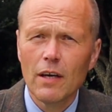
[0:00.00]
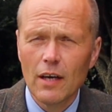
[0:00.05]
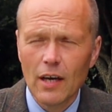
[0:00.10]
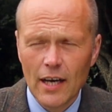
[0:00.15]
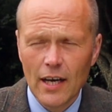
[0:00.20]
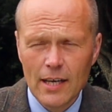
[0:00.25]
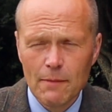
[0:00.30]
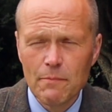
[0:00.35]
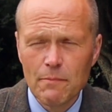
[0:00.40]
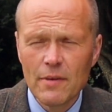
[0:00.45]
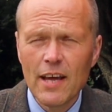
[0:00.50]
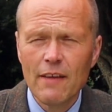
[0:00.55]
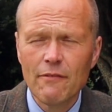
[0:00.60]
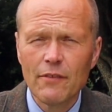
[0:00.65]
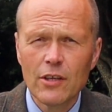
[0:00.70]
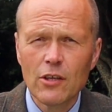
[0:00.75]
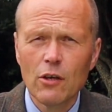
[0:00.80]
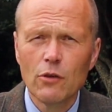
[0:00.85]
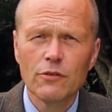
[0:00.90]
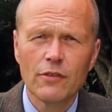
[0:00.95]
I am
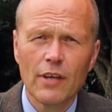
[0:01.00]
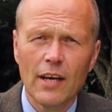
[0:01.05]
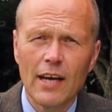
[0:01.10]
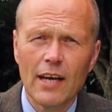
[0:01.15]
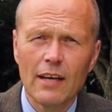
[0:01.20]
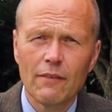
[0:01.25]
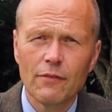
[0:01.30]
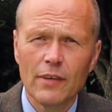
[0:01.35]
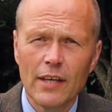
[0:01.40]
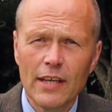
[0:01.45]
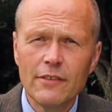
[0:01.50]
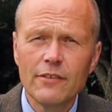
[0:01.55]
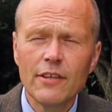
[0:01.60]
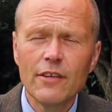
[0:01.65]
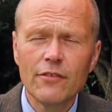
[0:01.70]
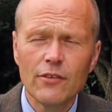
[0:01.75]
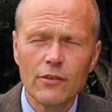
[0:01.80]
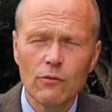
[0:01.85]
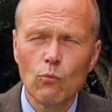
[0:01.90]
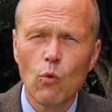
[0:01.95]
never going to have a
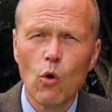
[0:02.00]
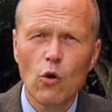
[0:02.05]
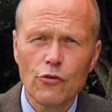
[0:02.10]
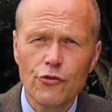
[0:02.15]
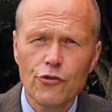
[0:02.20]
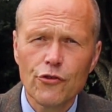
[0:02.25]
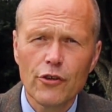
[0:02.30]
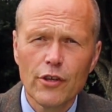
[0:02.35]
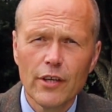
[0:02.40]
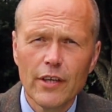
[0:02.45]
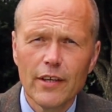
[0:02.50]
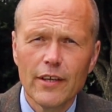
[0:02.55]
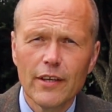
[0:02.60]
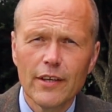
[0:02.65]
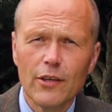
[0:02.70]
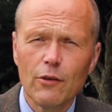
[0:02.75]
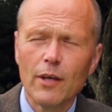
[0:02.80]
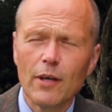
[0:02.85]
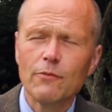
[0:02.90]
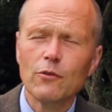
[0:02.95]
decent watch.
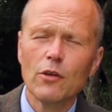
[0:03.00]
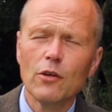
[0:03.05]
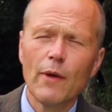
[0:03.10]
You know, I'm going